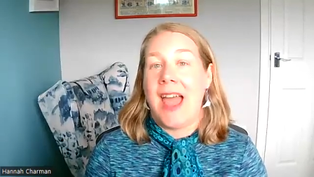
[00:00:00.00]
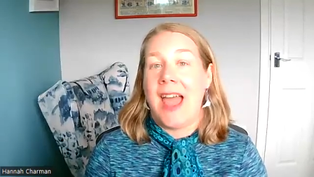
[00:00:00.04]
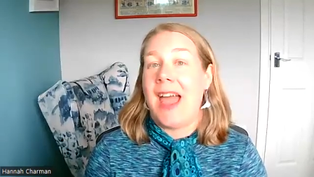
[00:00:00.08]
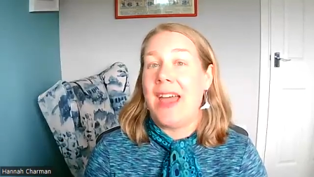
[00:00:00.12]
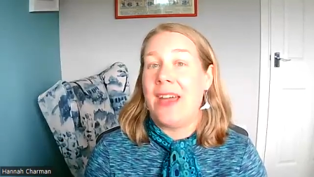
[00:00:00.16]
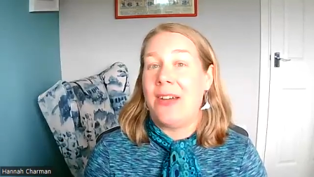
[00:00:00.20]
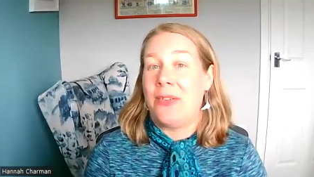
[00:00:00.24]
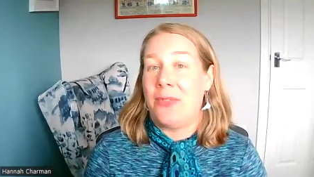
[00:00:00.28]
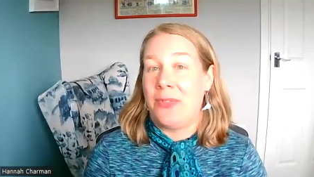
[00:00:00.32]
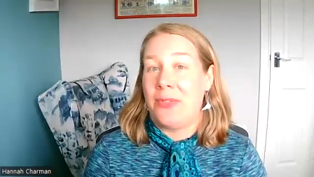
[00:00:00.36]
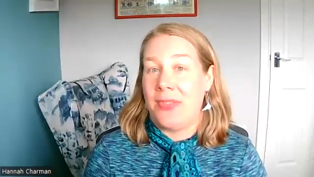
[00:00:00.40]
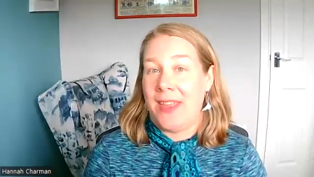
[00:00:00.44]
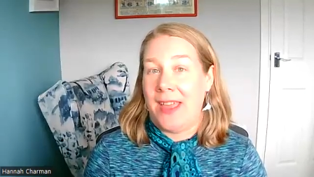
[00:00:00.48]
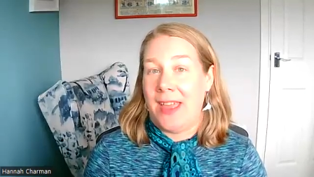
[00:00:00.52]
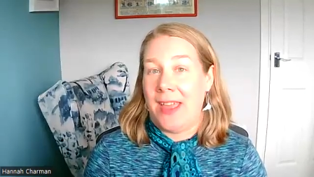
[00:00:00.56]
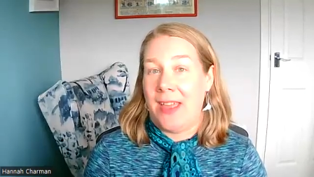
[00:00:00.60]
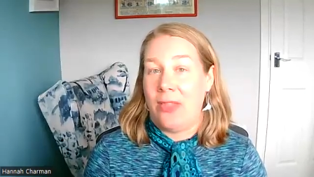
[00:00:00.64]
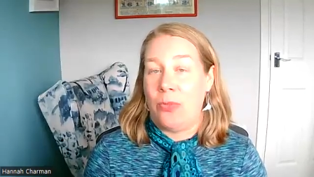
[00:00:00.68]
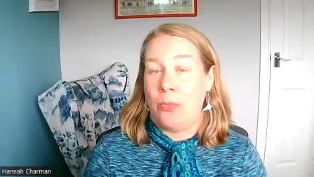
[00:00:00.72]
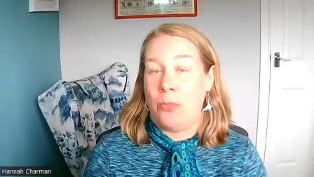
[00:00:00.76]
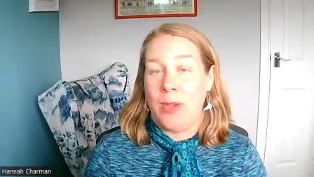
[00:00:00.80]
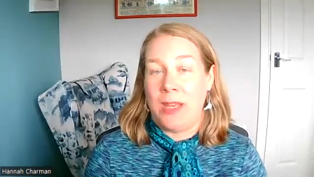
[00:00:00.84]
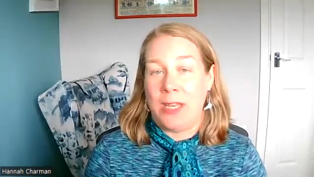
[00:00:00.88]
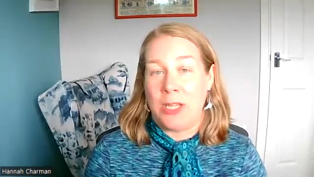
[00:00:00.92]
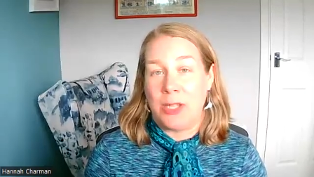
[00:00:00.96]
out
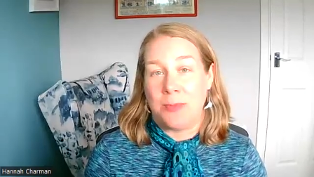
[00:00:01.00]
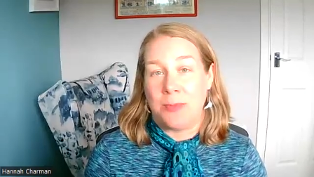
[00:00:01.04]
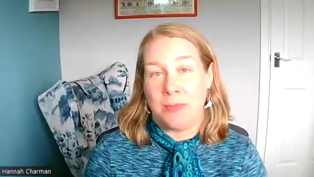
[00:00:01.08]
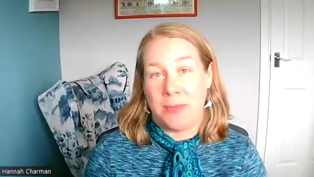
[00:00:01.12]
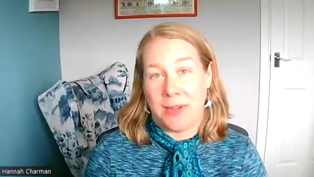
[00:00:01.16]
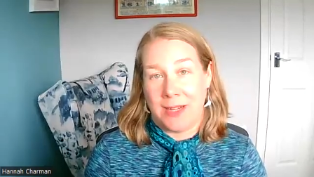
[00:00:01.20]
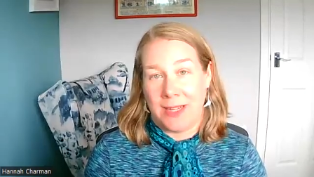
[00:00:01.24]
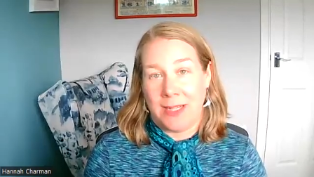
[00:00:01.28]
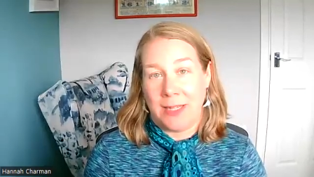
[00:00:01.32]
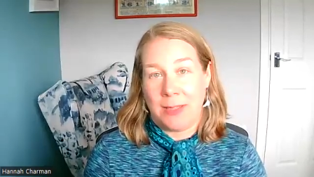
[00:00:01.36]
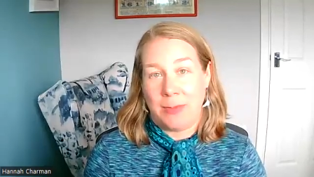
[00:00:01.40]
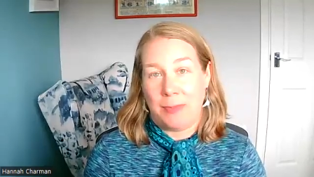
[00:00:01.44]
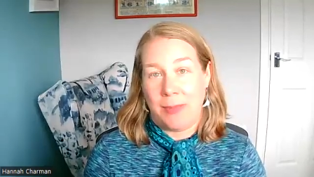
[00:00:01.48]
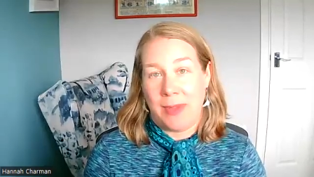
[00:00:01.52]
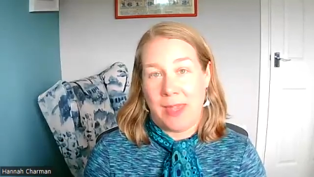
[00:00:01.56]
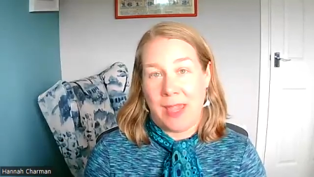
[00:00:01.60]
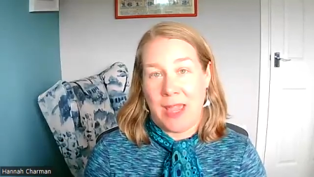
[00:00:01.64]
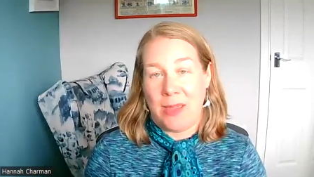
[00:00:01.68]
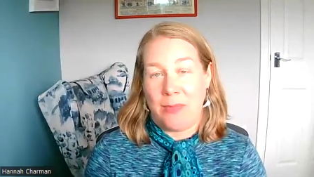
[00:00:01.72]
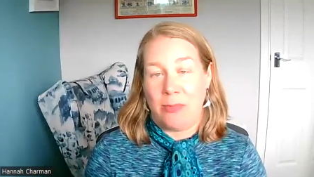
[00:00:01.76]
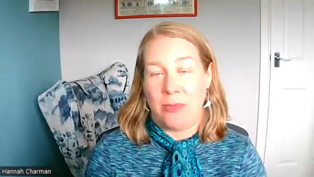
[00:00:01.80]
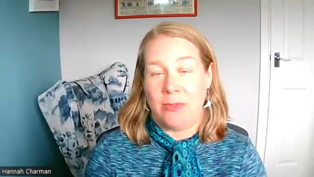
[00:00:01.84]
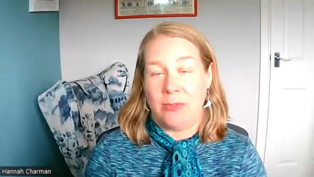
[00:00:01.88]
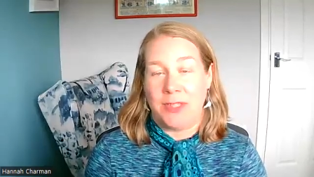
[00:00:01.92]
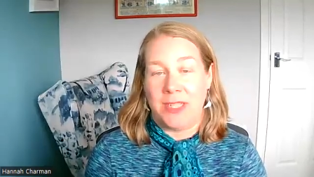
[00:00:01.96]
there which might be
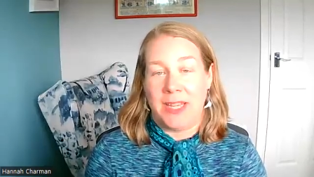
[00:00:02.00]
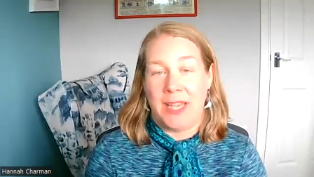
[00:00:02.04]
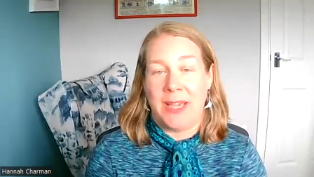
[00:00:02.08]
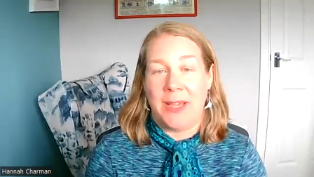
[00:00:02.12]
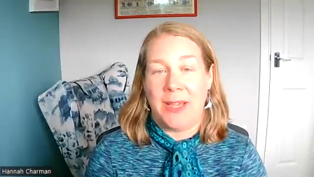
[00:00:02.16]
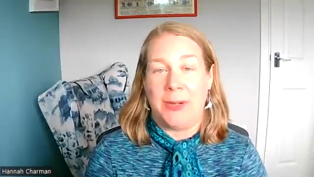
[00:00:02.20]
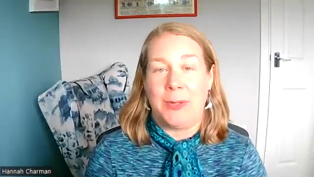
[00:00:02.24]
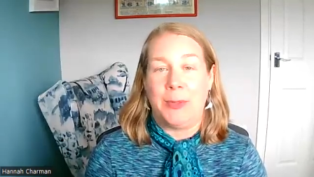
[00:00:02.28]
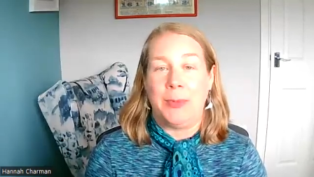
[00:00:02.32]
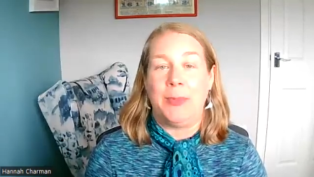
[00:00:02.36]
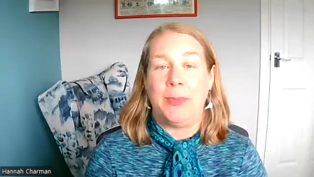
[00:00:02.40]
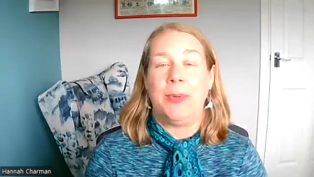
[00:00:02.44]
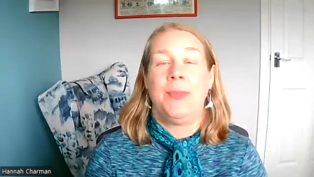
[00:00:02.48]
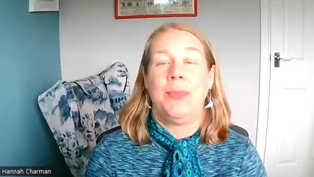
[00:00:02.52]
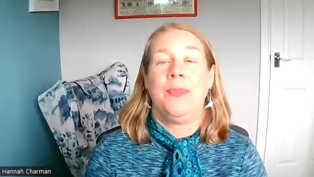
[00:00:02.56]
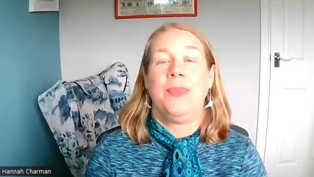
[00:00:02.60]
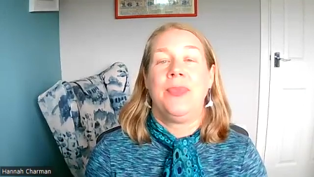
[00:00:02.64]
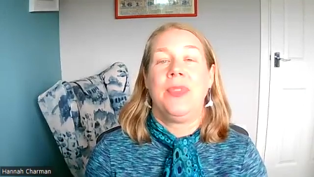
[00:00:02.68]
able to help.